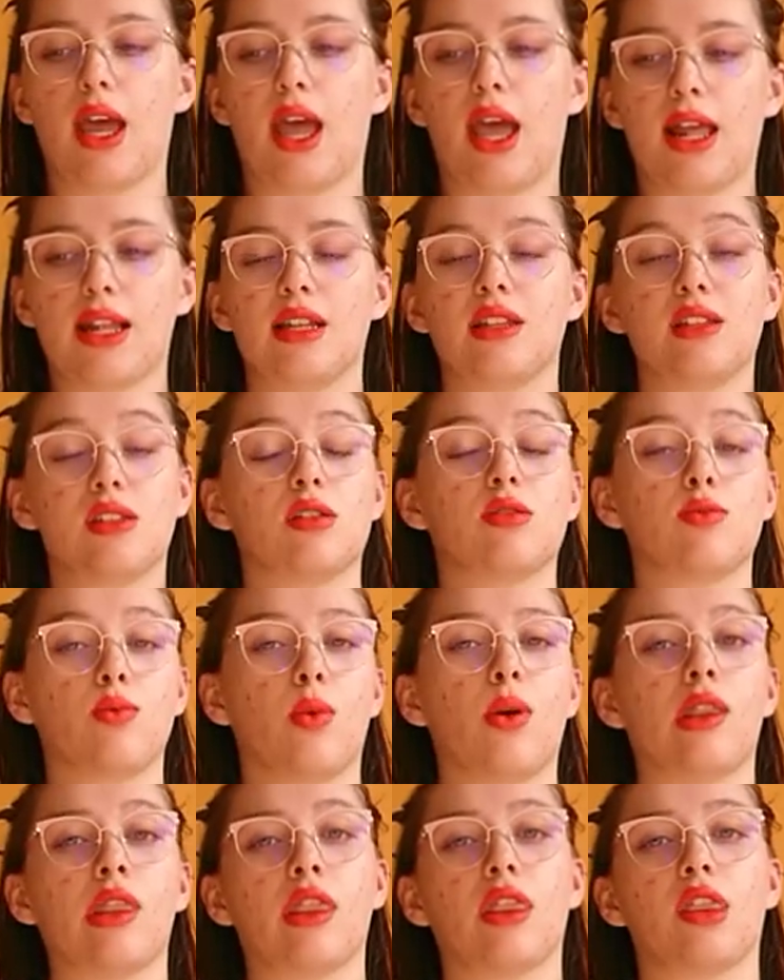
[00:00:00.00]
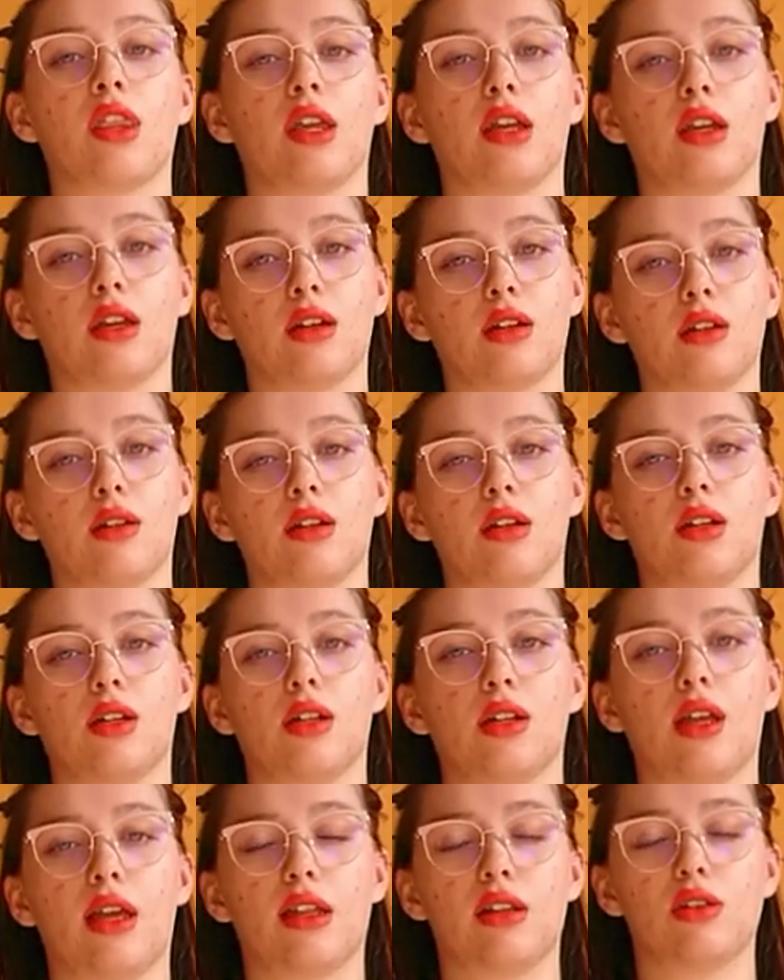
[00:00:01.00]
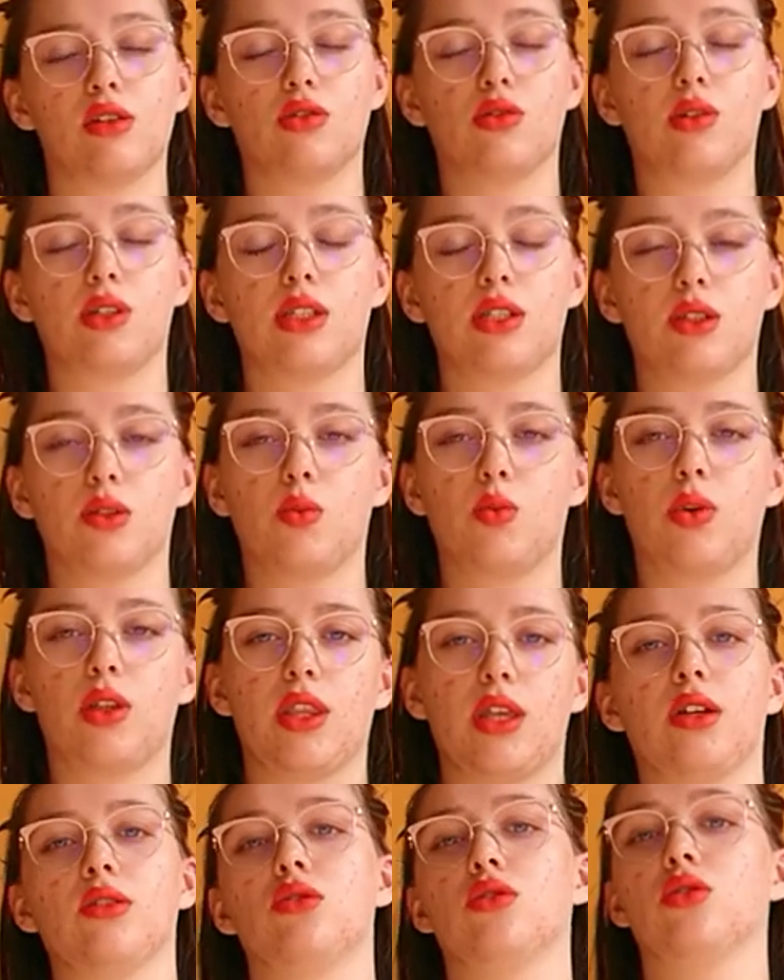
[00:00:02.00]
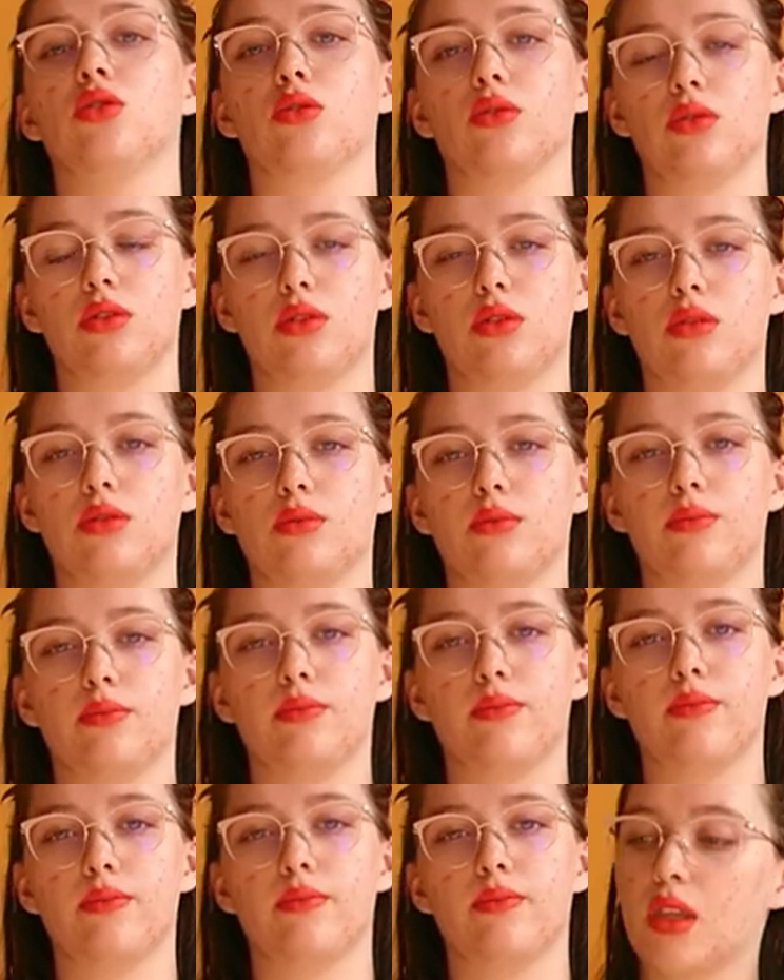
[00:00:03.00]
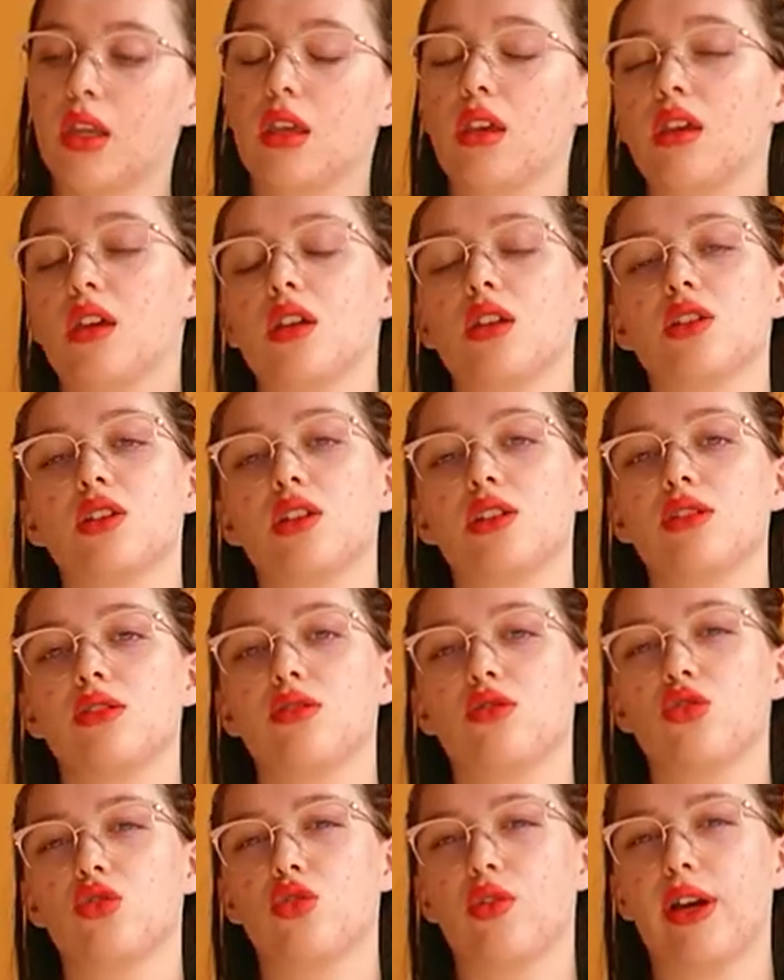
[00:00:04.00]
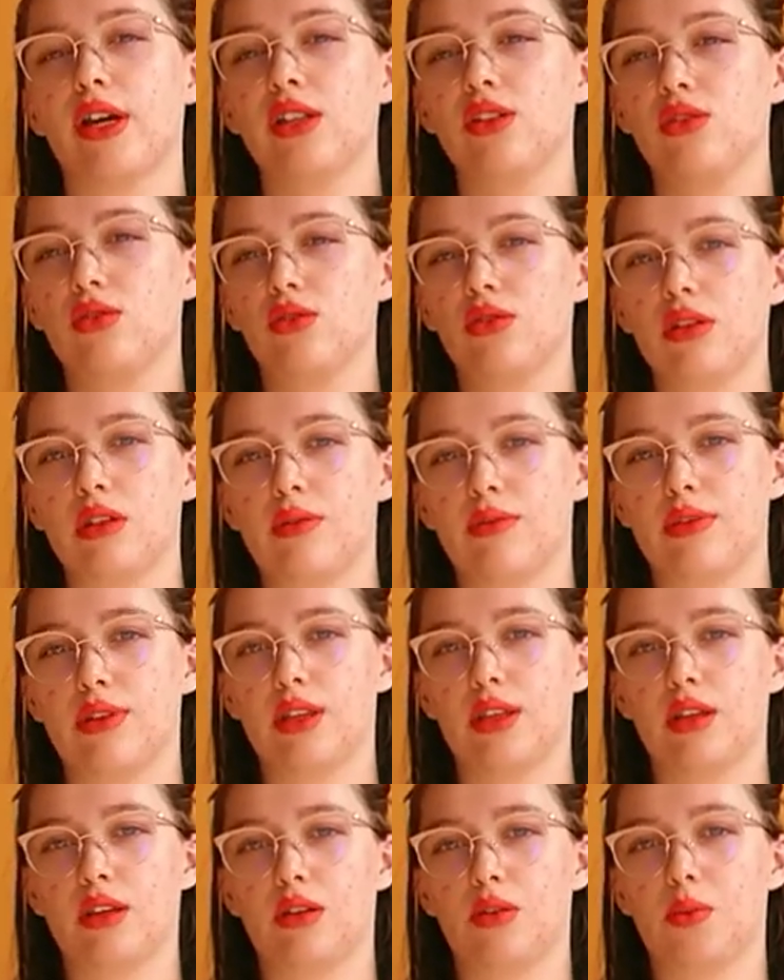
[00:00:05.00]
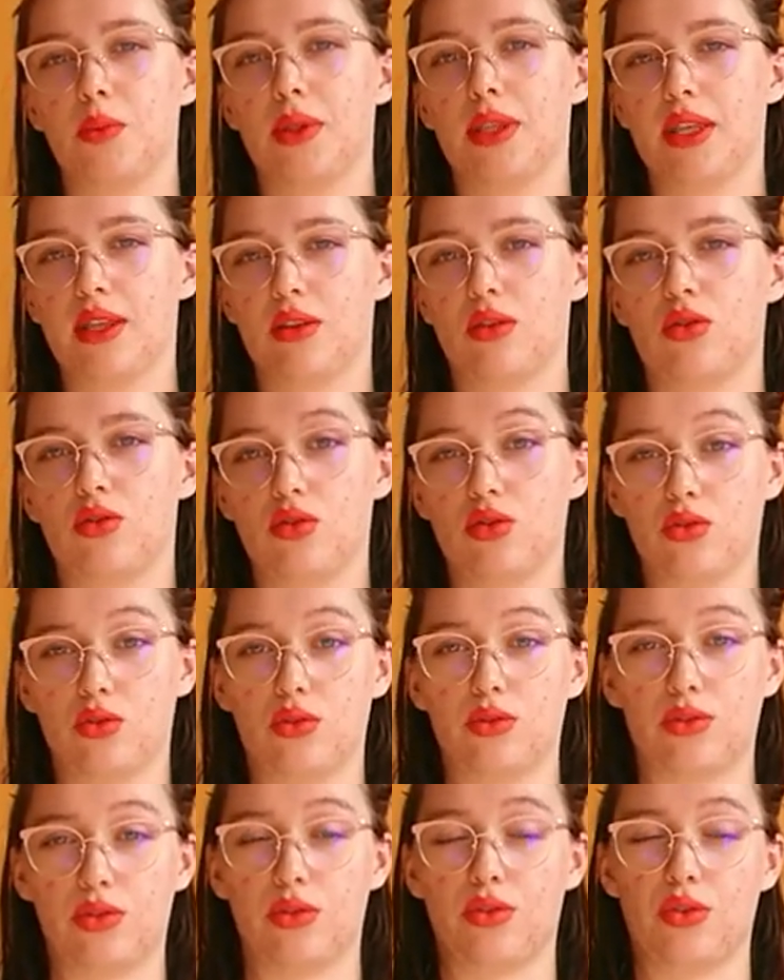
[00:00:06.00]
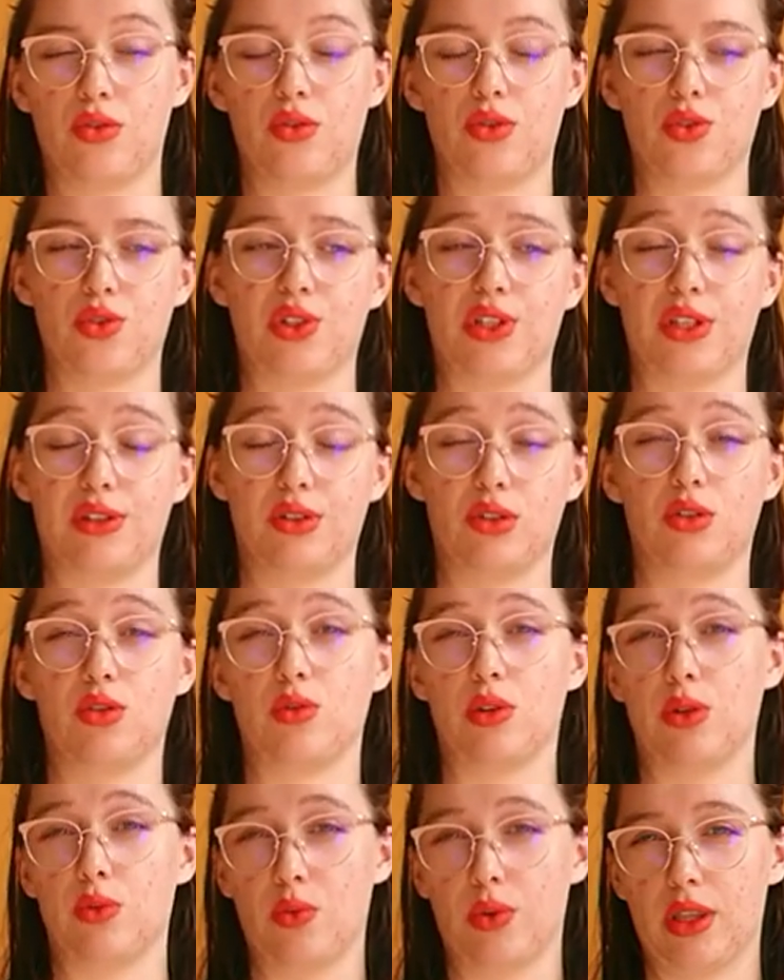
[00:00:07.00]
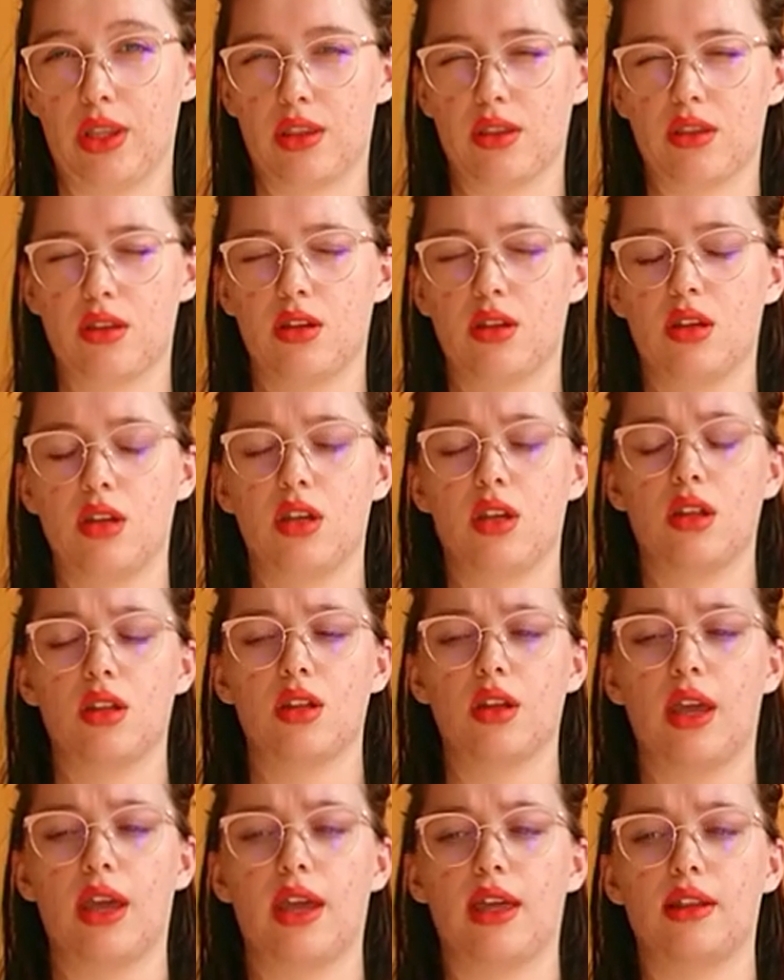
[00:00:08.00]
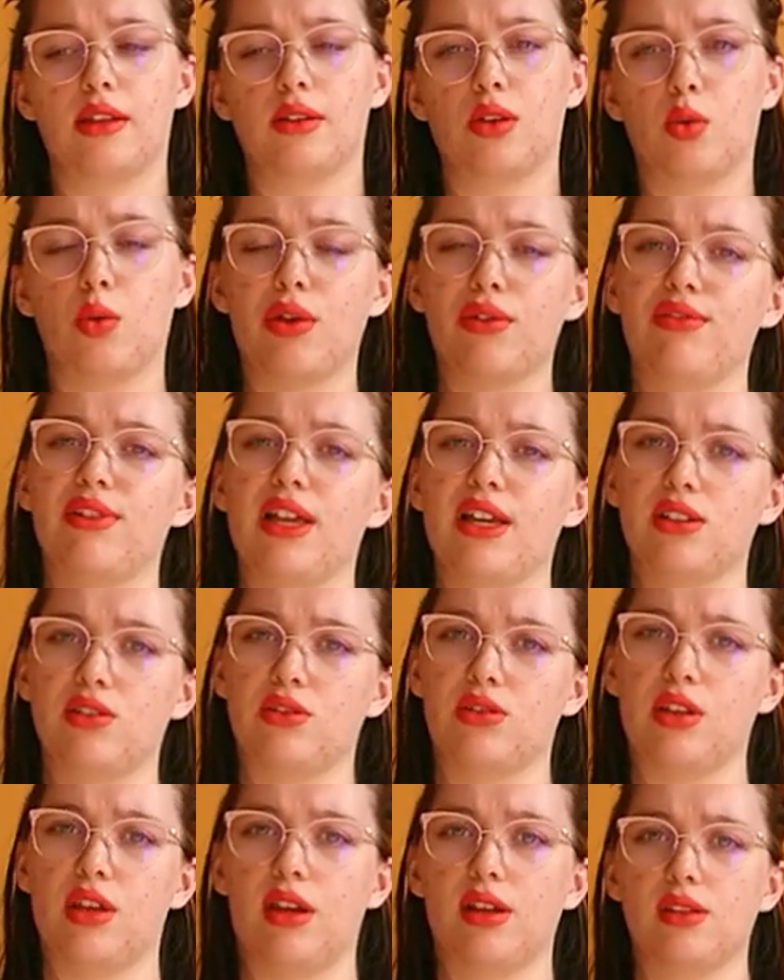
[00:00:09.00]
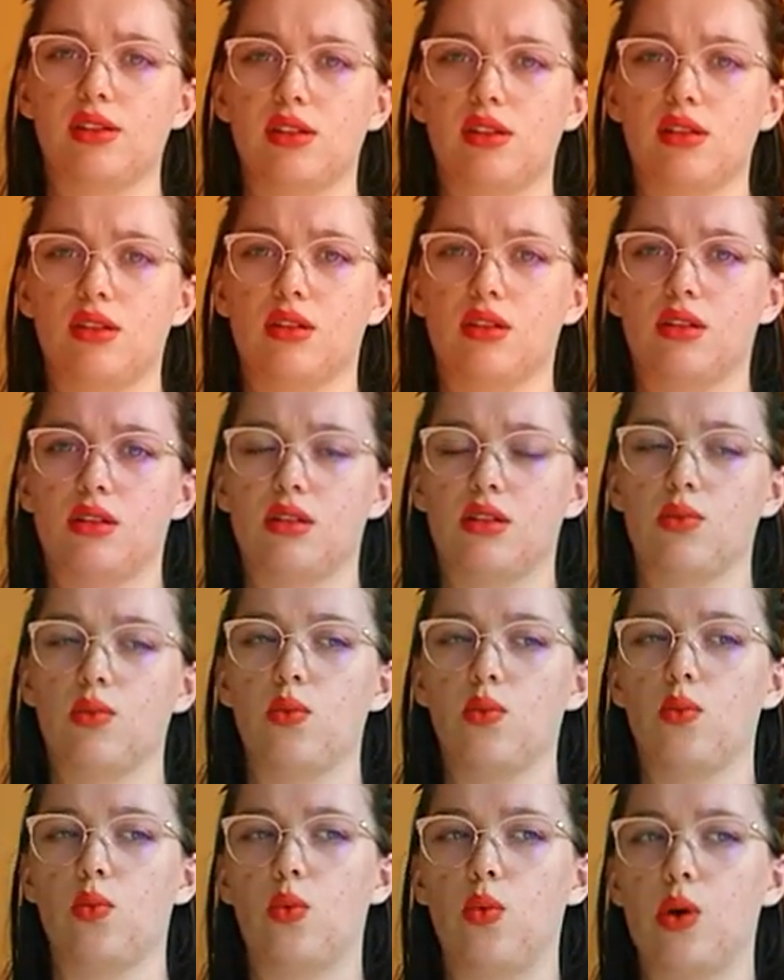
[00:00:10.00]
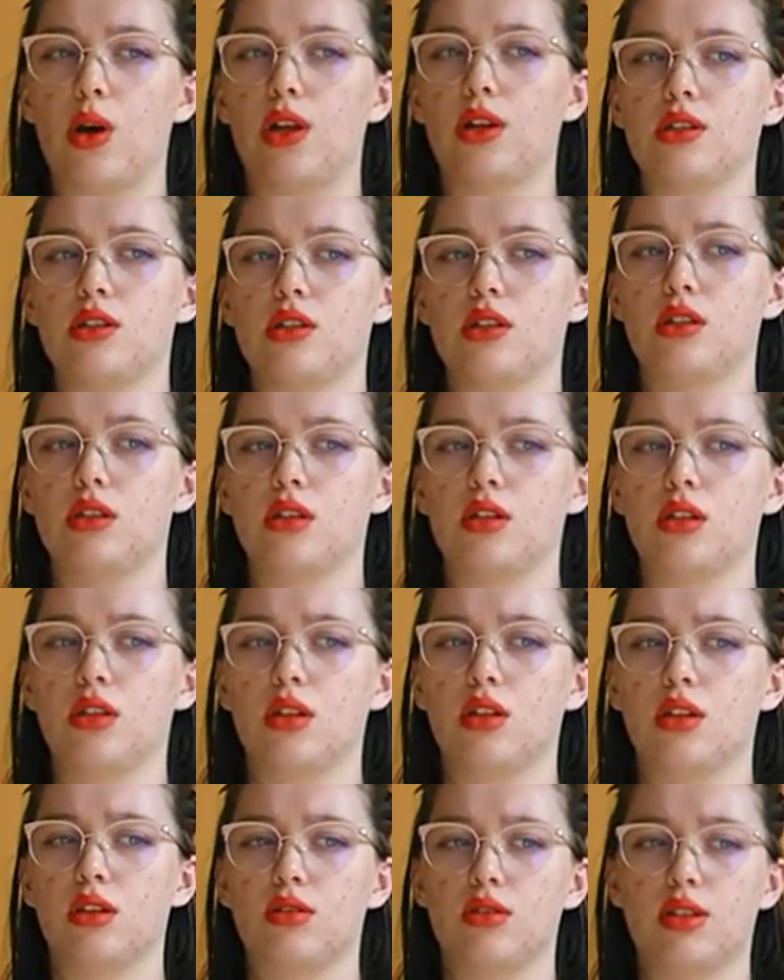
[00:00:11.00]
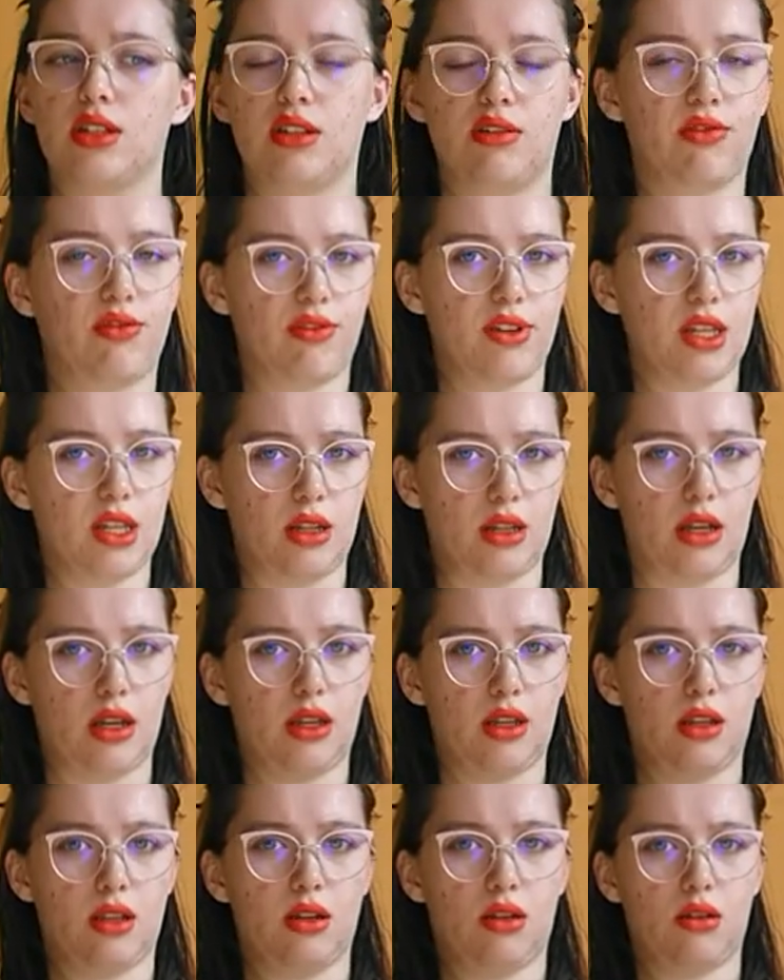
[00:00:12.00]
at least one thing, and do it without tools. Just try to do something without the tools you usually do it with, and reflect on that. What did it feel like?